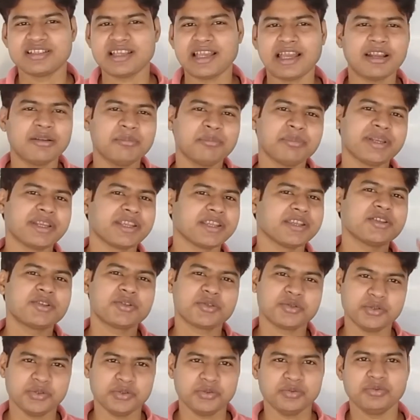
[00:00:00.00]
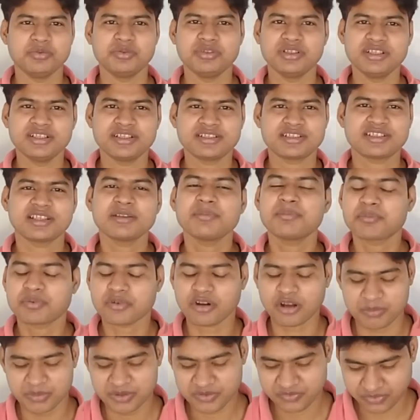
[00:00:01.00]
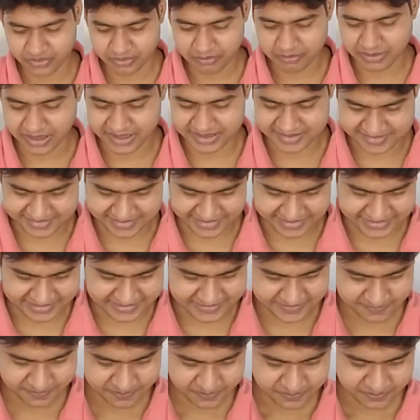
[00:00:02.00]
I'll bring it to you. It's a promise from my side.